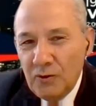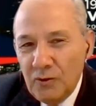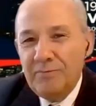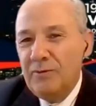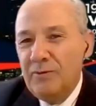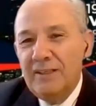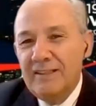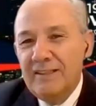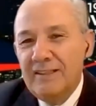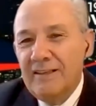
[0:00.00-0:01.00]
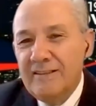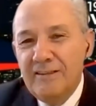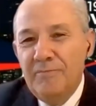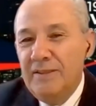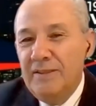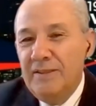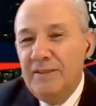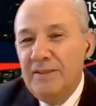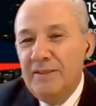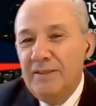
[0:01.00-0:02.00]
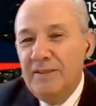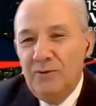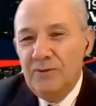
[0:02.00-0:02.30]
people that are invisible